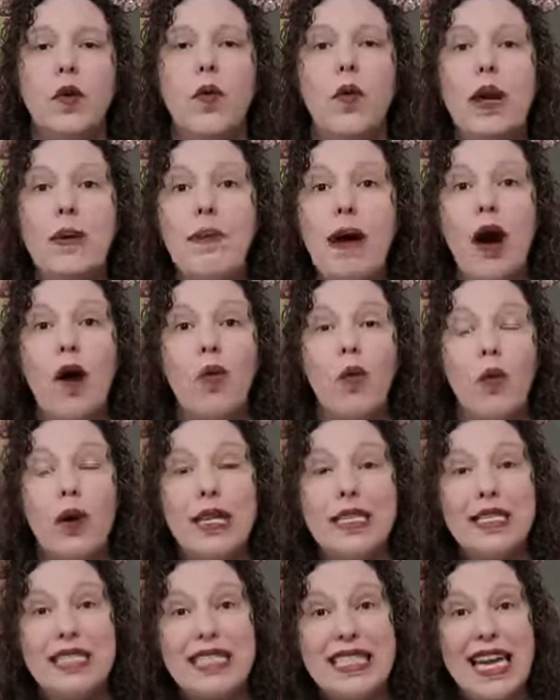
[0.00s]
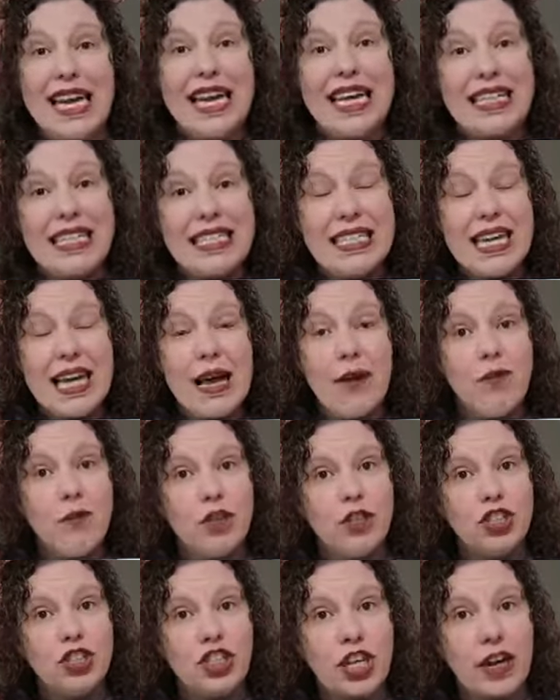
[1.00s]
we bought one set and
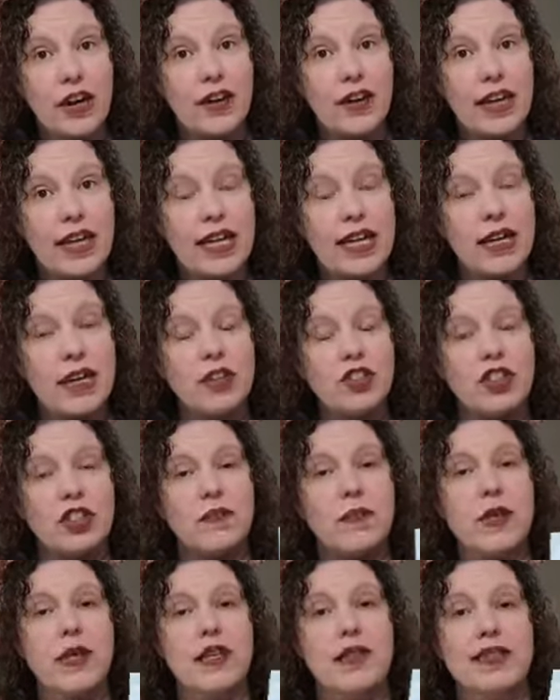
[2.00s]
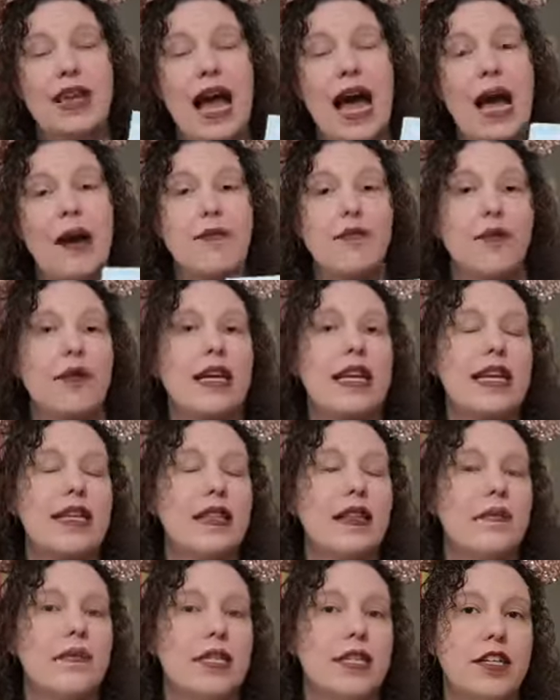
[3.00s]
we're sharing it just because I'm
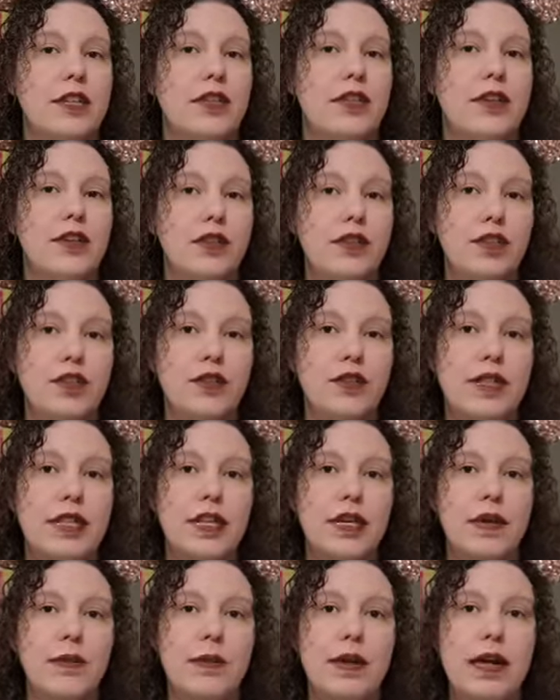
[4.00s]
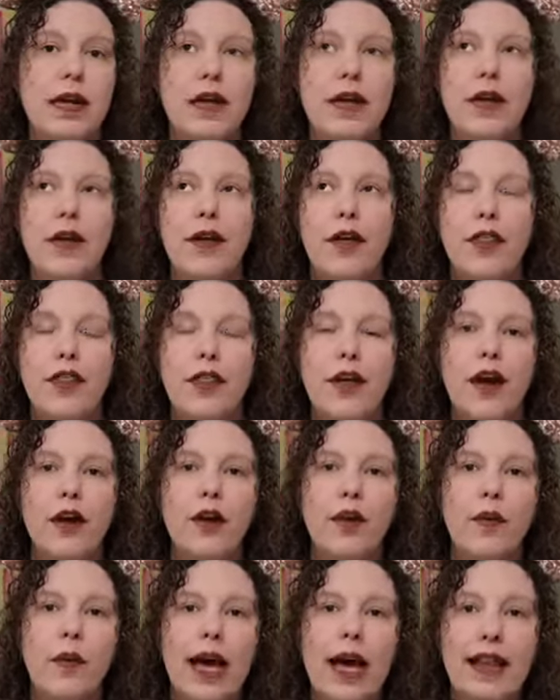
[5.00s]
reading the material to them.
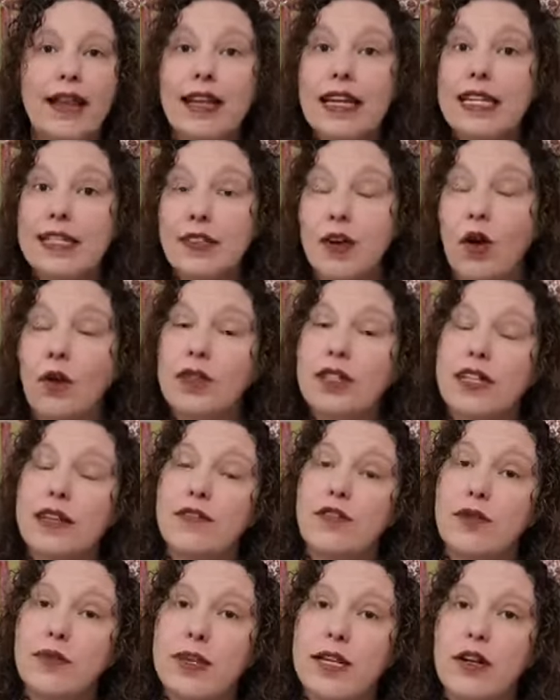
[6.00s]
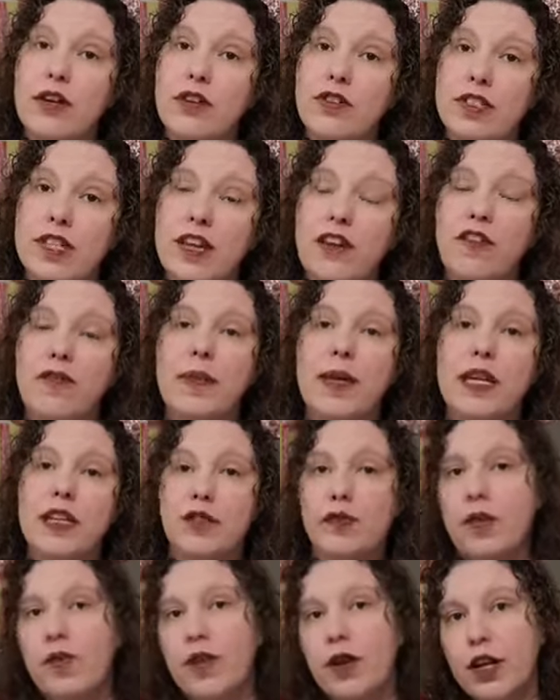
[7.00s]
Though Ella is old enough to read it herself
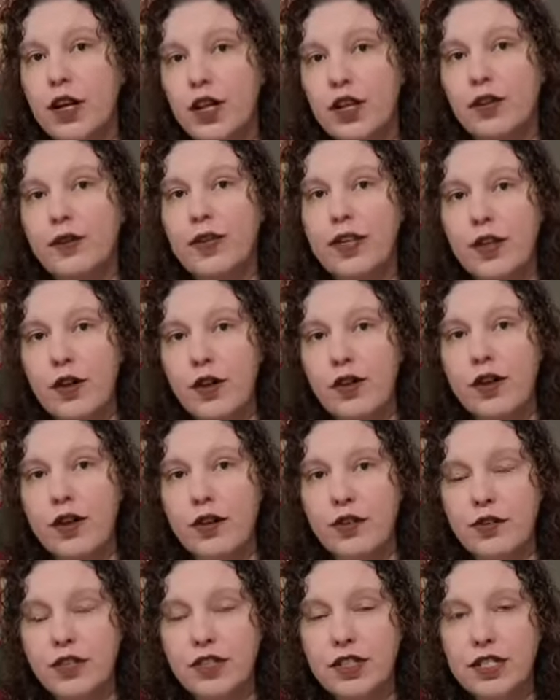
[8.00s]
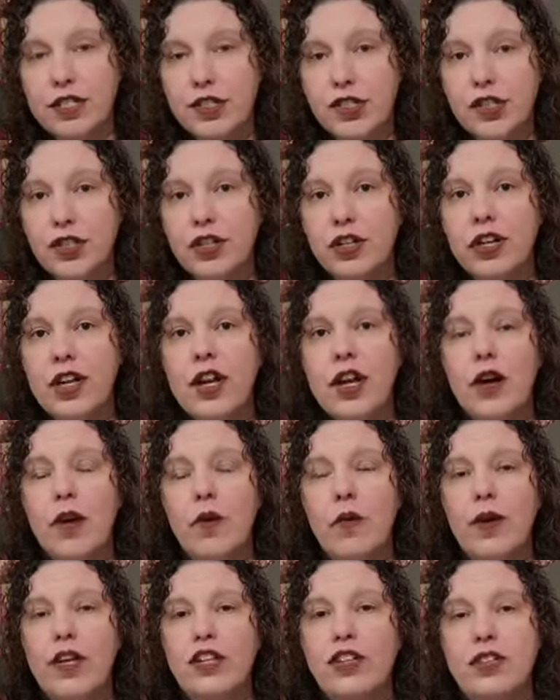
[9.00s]
because we were including her younger sister,
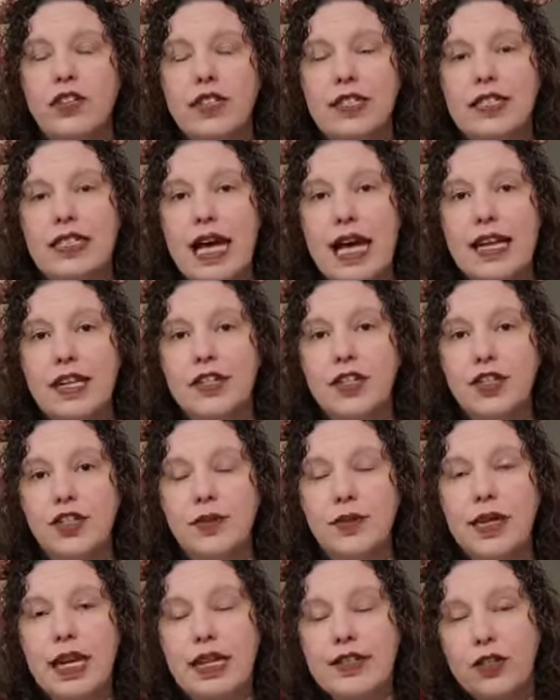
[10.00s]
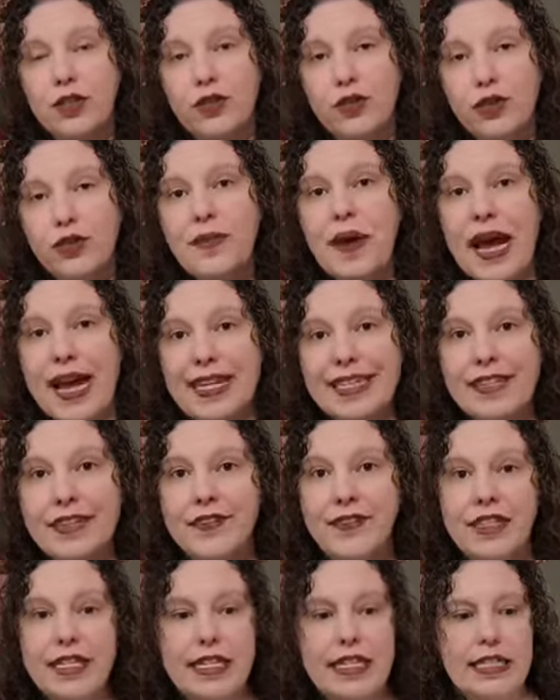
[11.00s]
we just decided to do it as a group
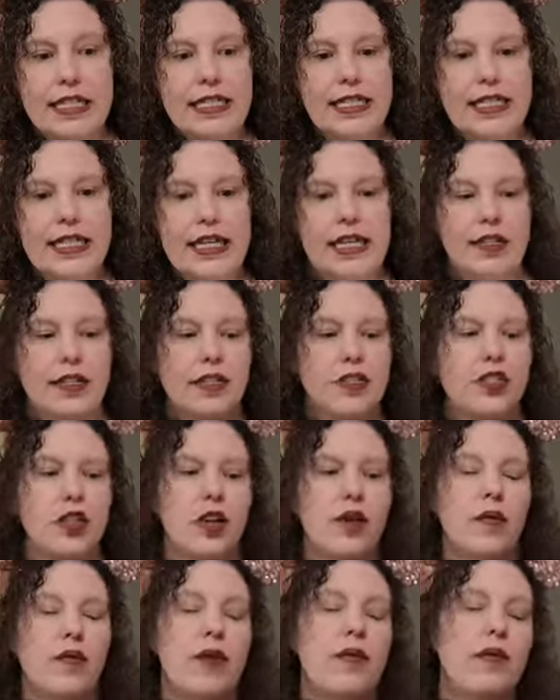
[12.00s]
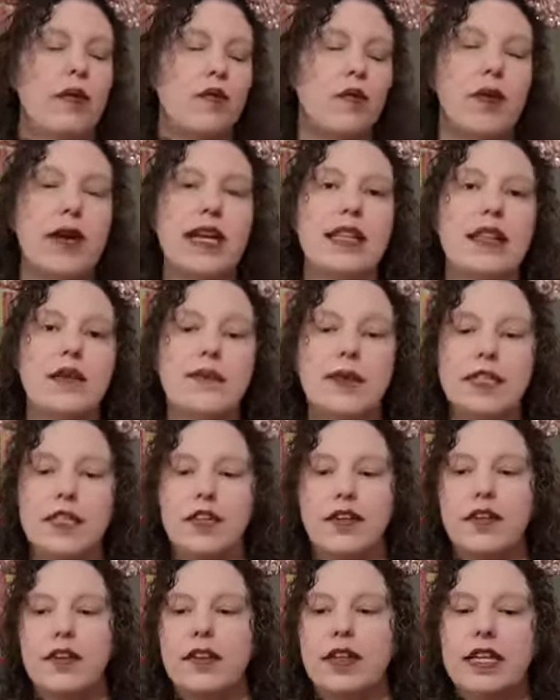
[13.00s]
activity instead. So we would read the
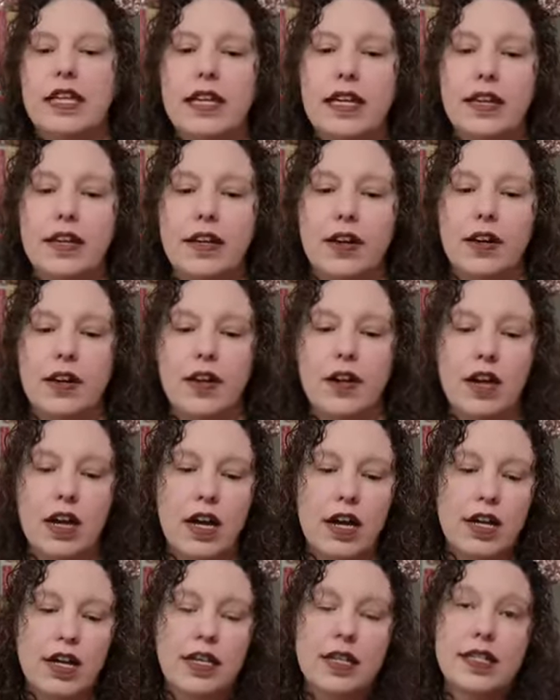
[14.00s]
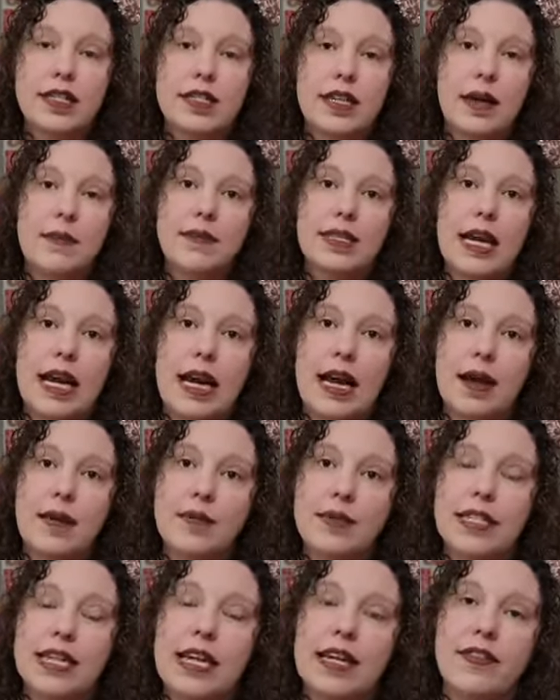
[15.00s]
material in here.
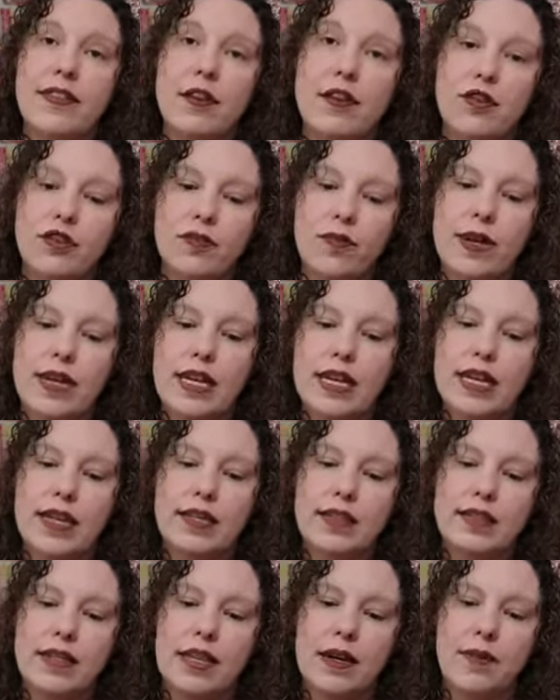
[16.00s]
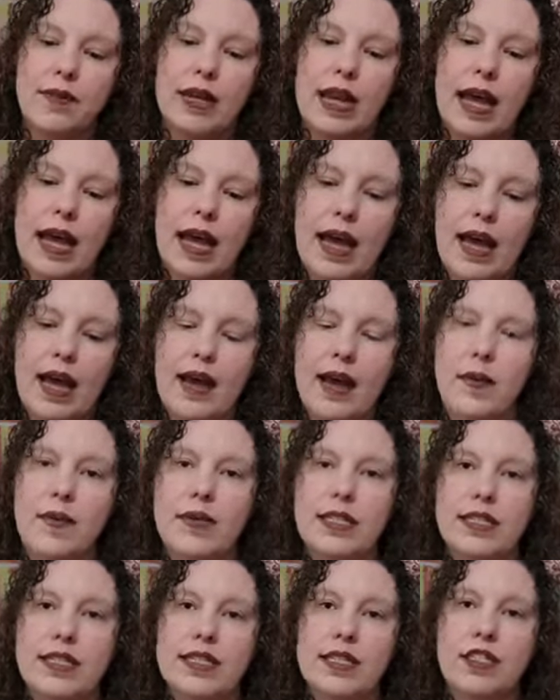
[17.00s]
Sometimes in those readings, it would have it
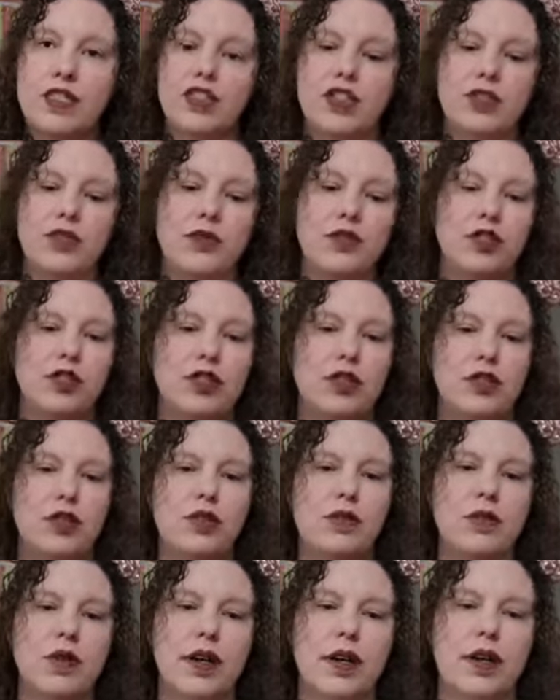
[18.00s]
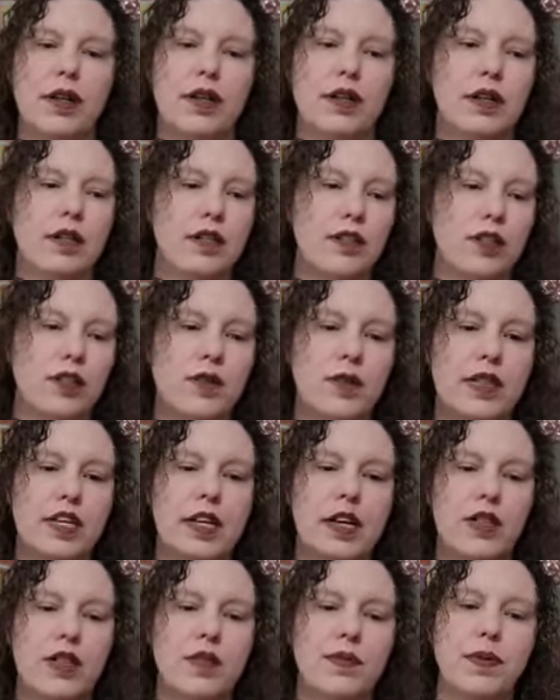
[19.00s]
would send you to two of
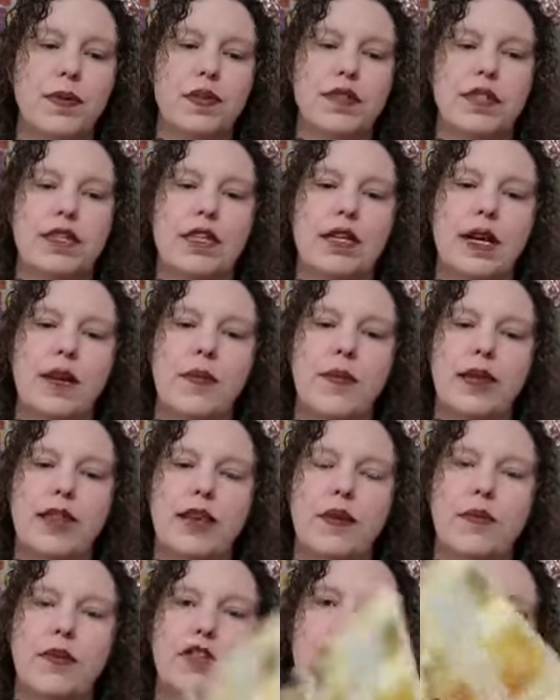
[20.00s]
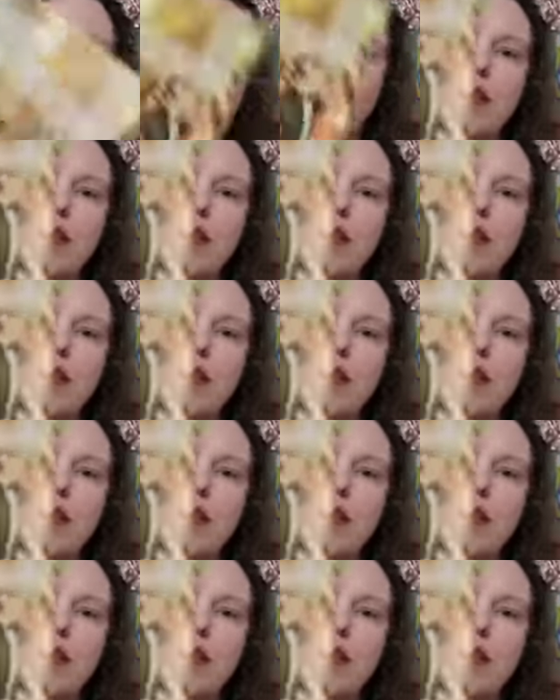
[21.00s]
the other books that come with it, which are